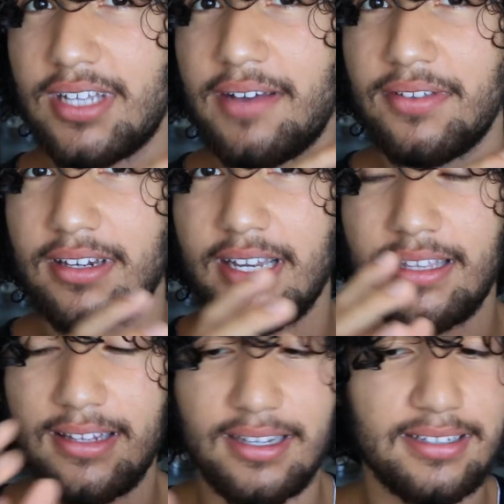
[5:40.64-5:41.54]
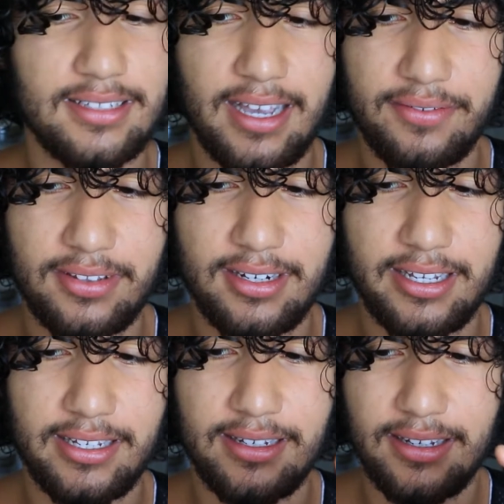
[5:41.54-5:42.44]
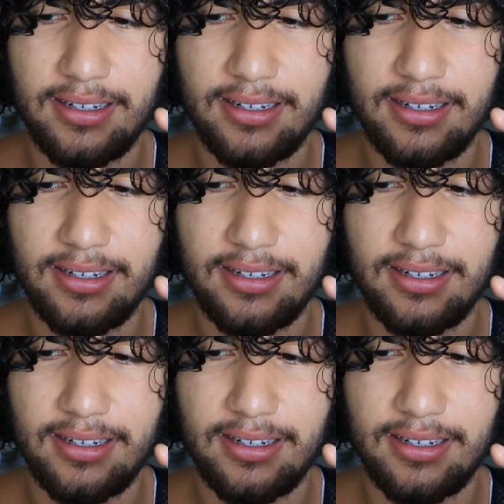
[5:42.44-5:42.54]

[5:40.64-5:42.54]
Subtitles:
half of the night. The next half of the night,